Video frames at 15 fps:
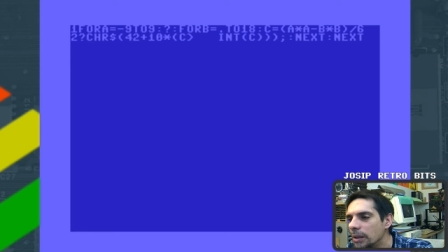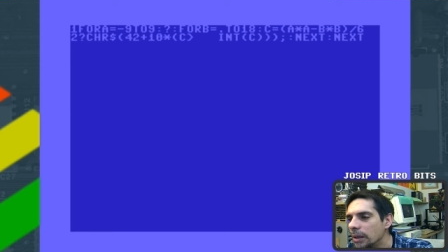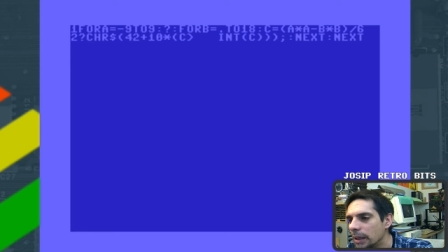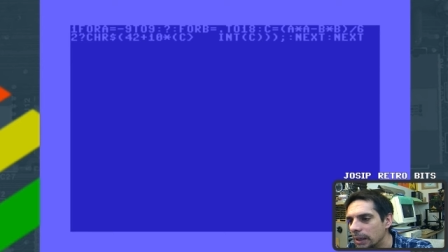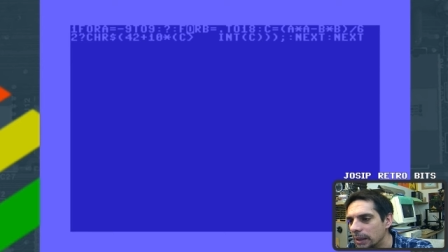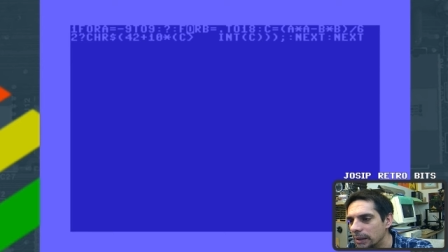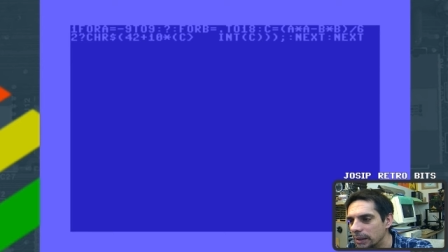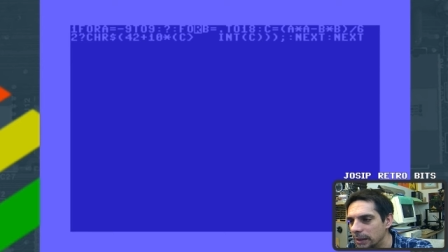
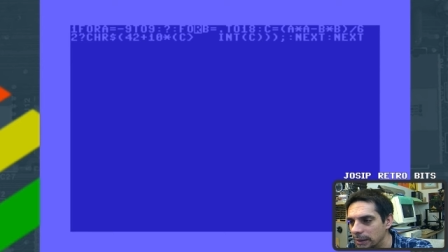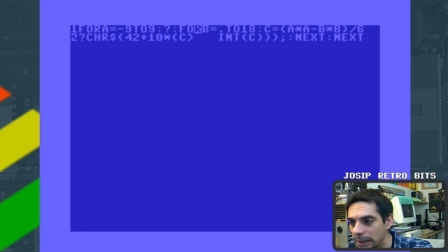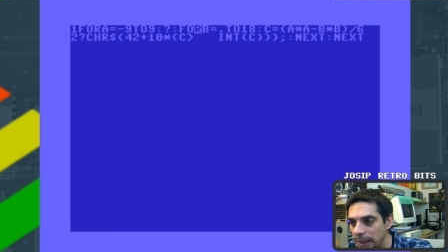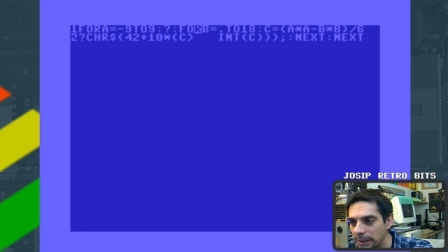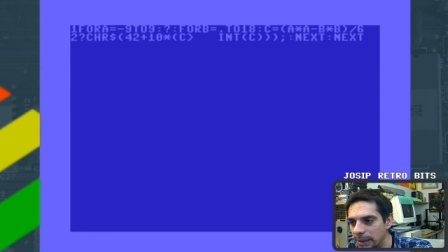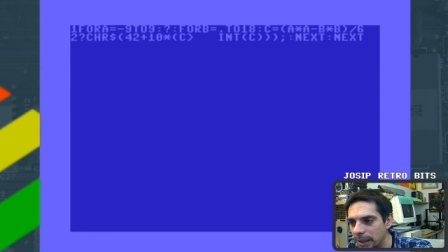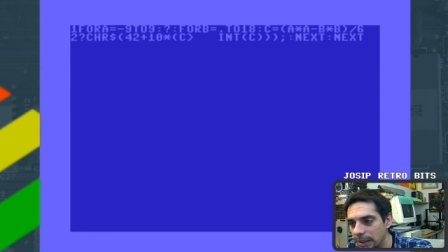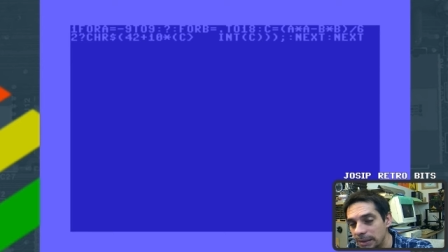and in
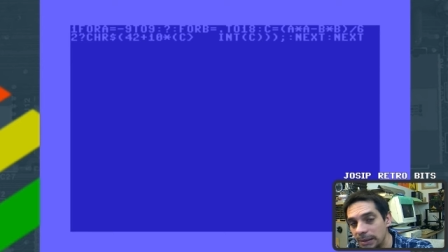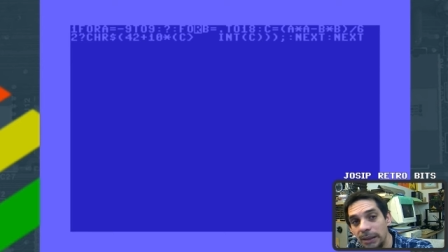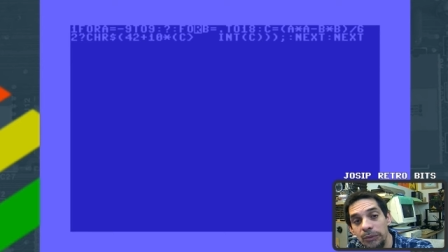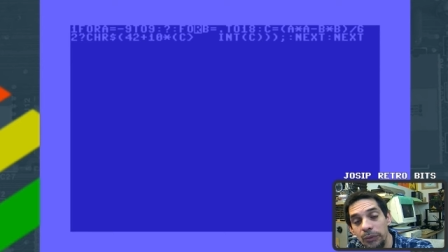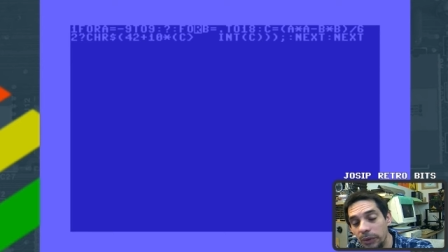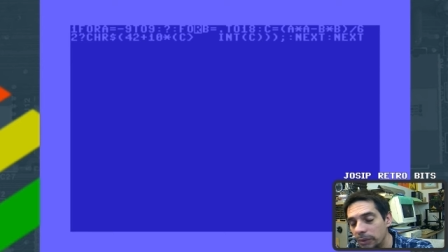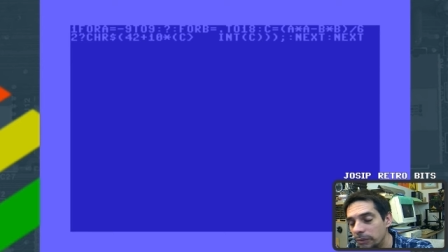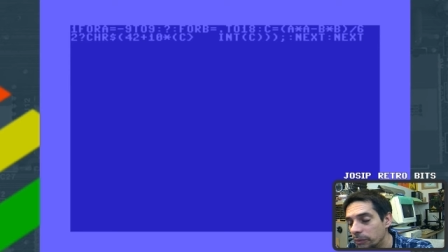that case that
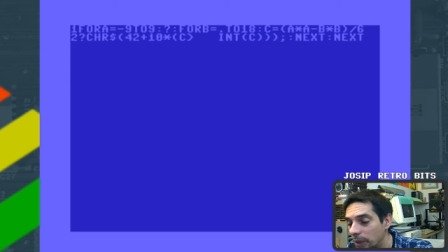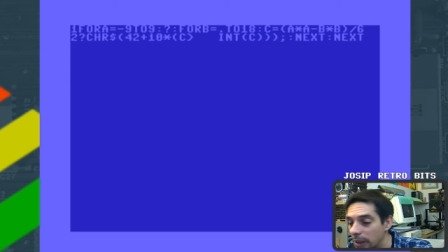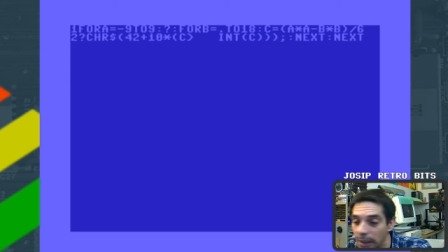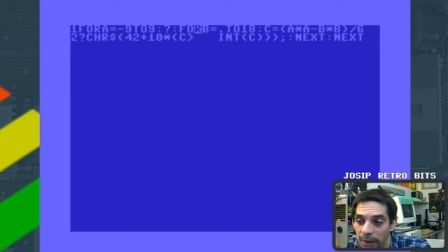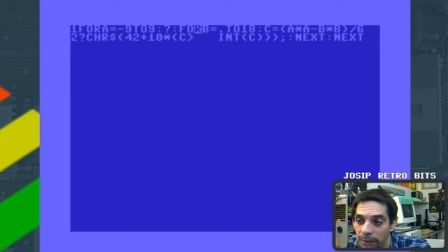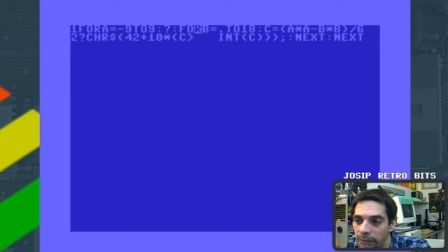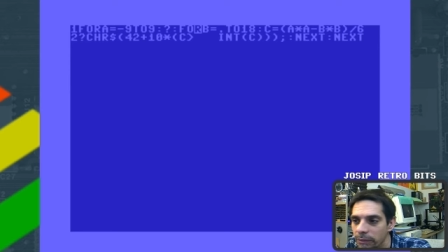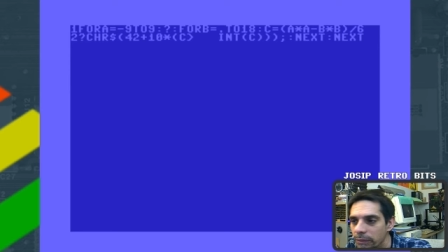we, we
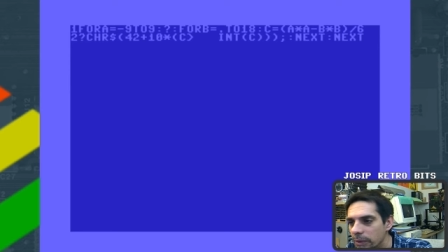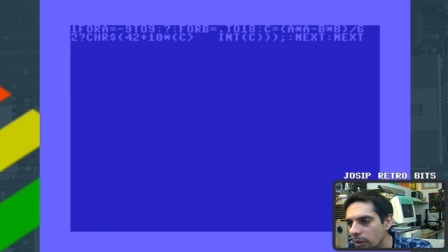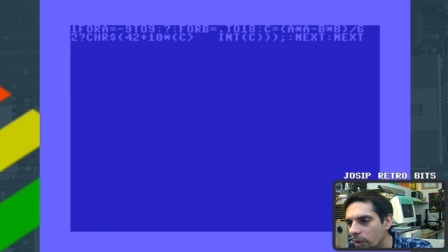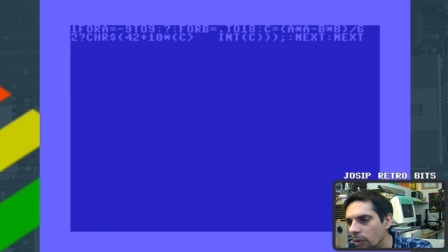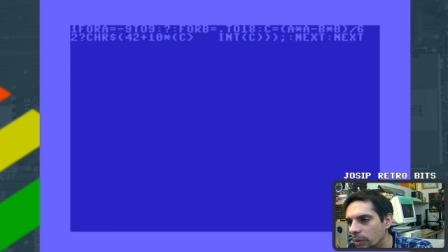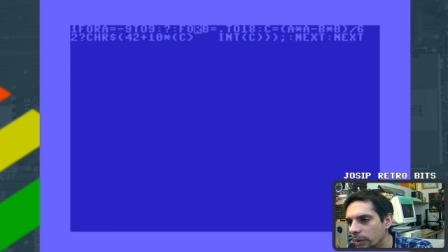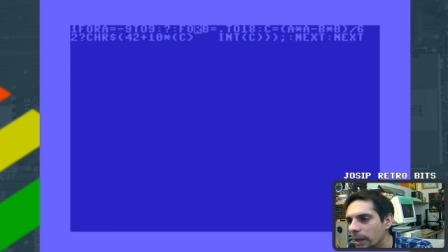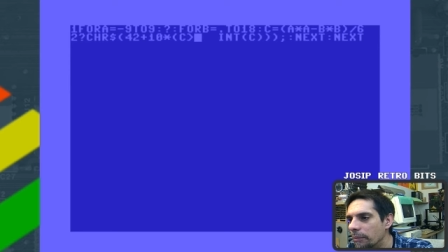have the
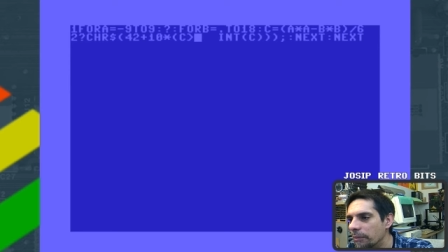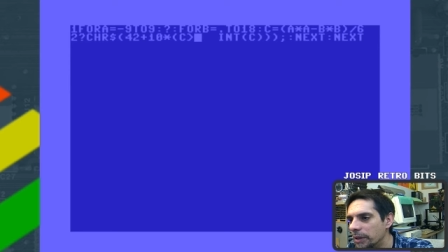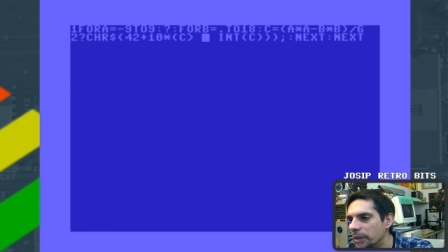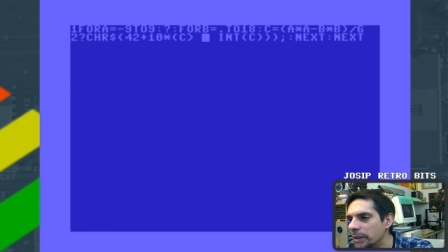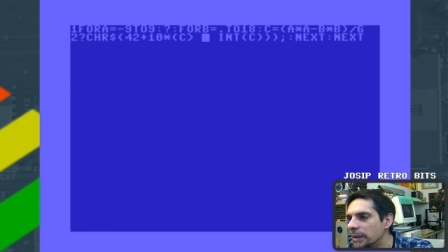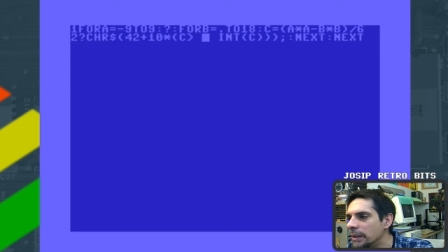whole number